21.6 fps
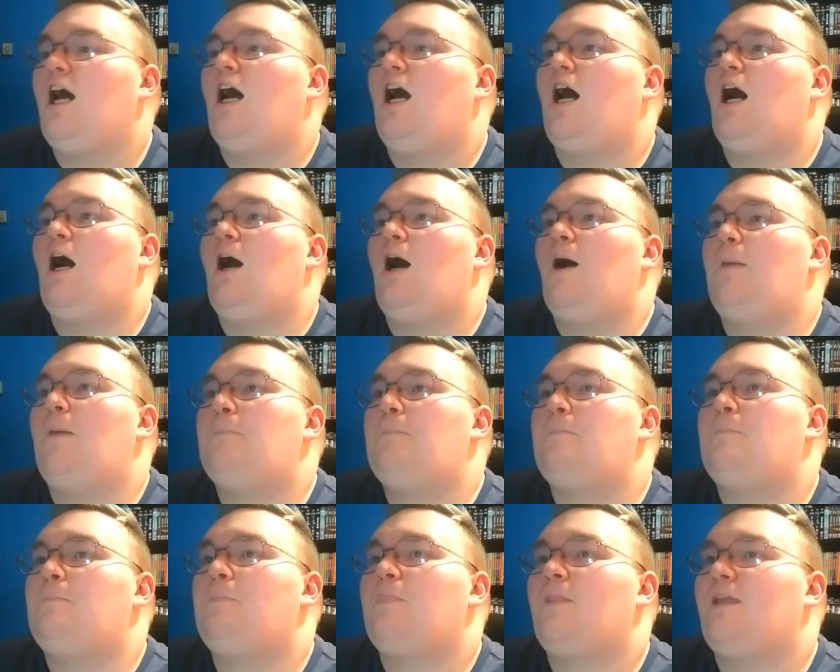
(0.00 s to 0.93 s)

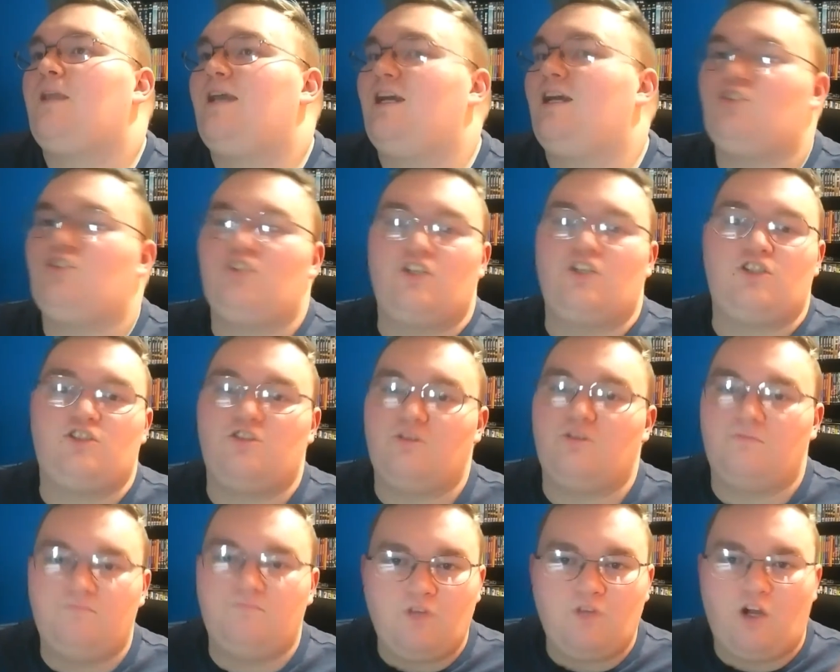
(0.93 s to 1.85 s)
it's just
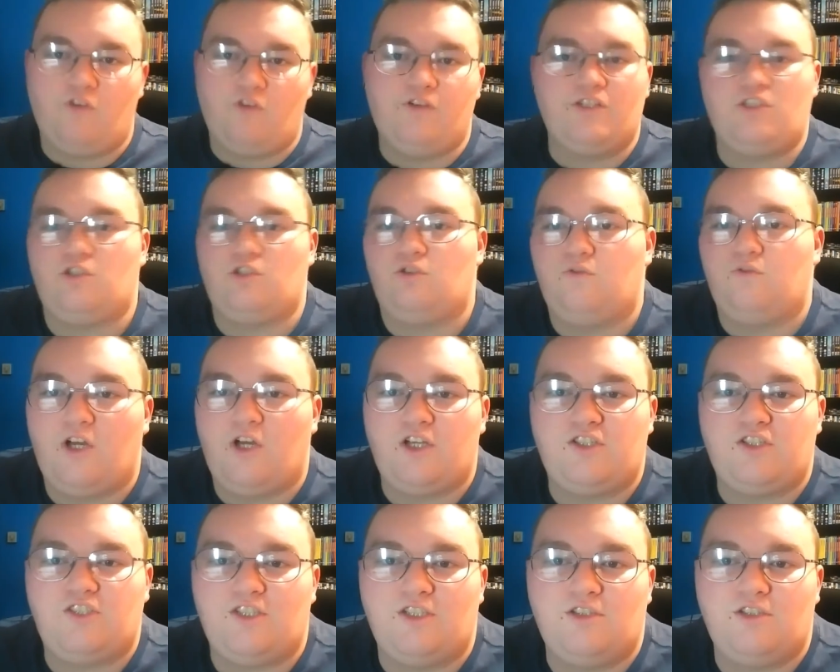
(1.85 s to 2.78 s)
original
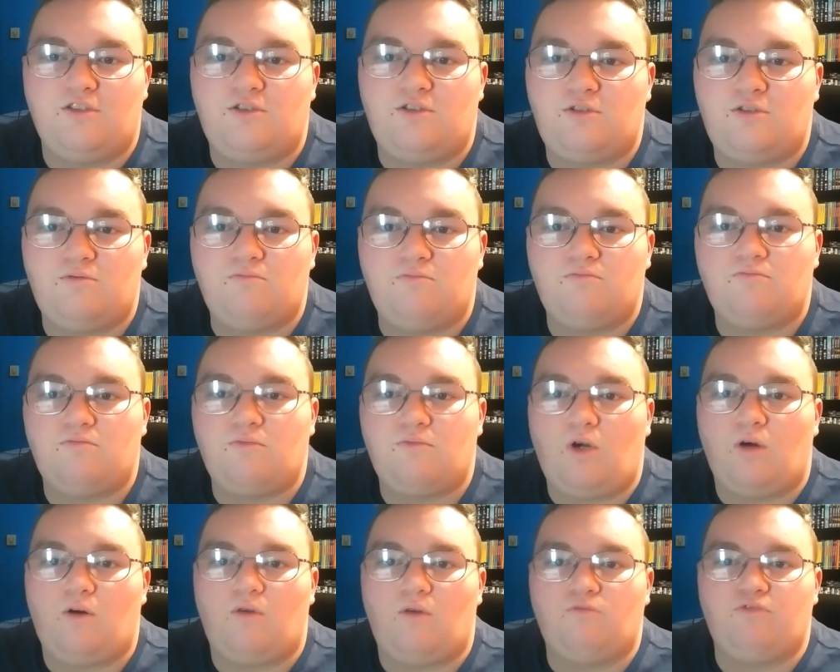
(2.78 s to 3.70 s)
versus
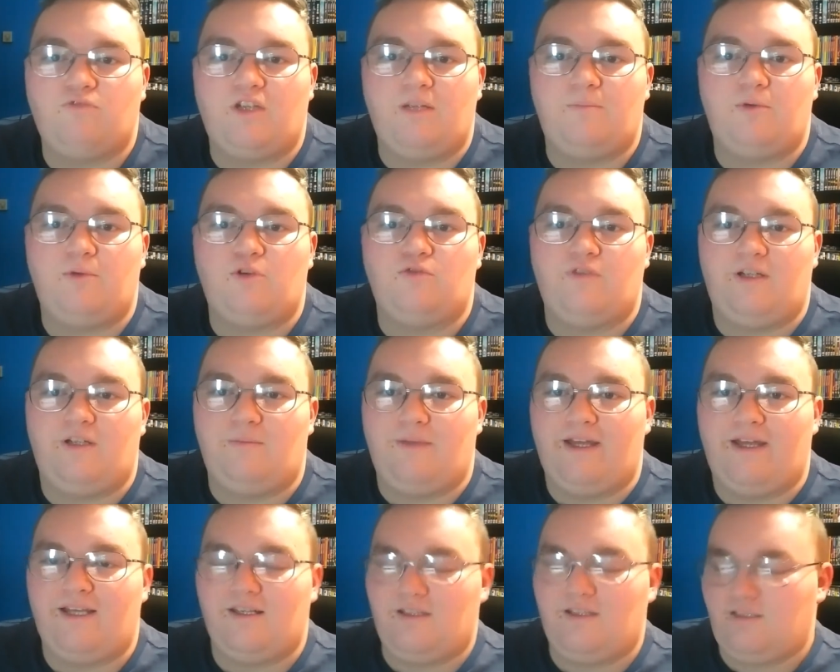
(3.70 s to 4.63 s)
reboot
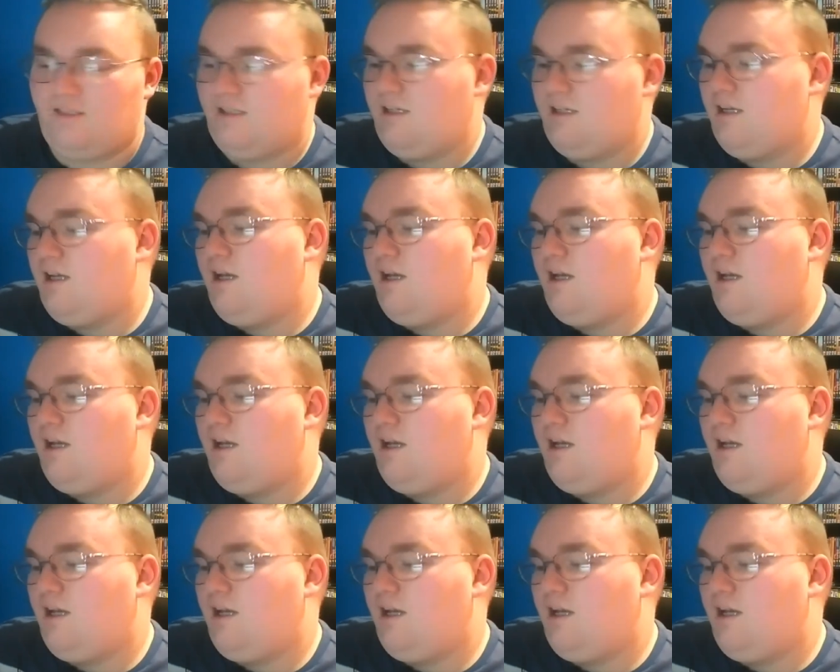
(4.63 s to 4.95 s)
remakes.